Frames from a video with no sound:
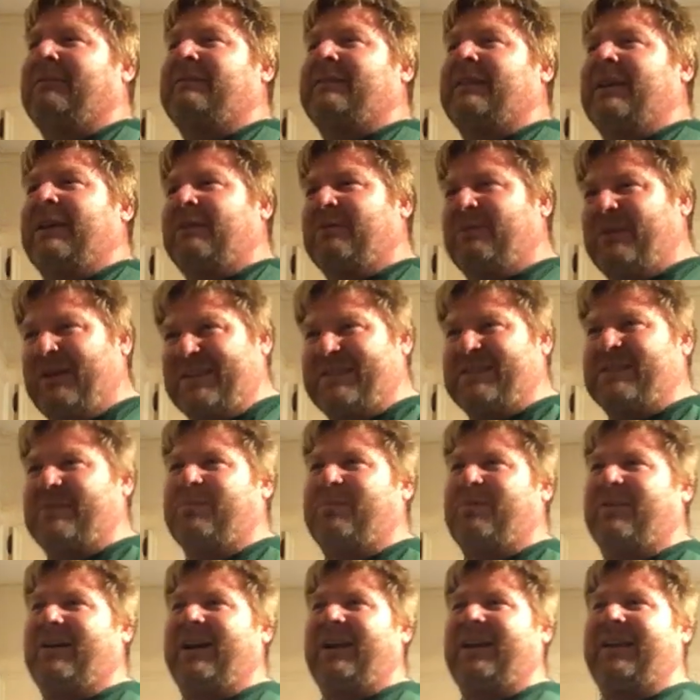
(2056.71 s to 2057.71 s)
they went to
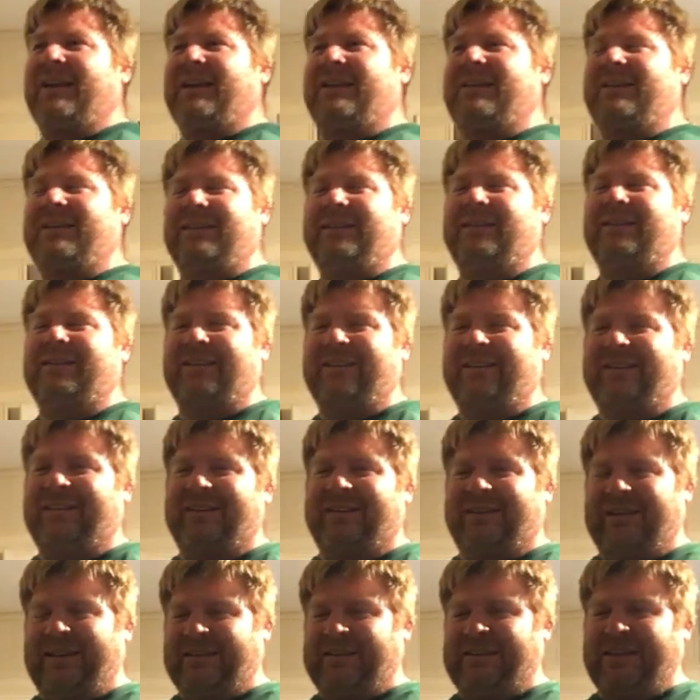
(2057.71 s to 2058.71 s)
break,
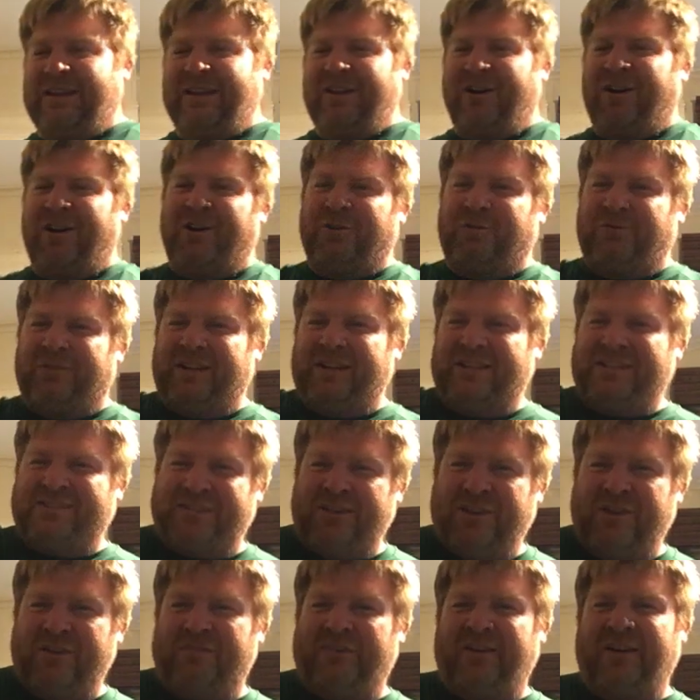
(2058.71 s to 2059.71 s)
and they all reached
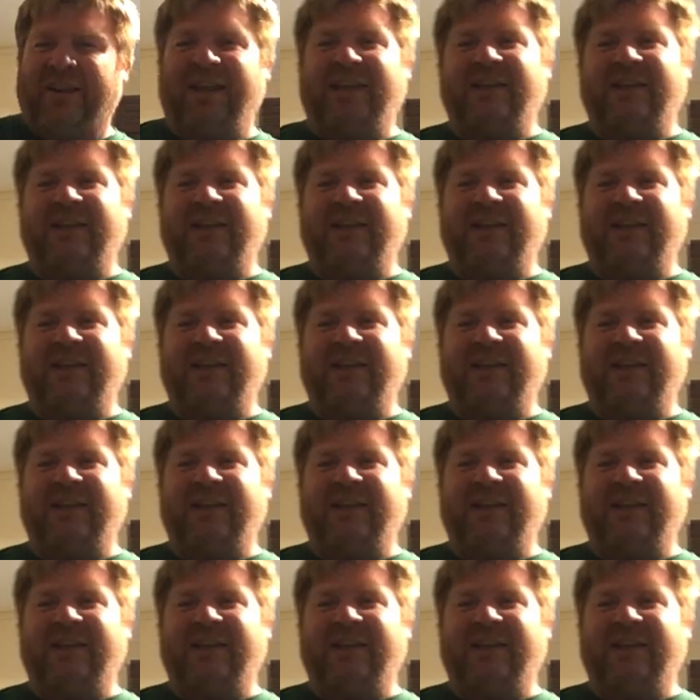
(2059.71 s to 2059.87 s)
over.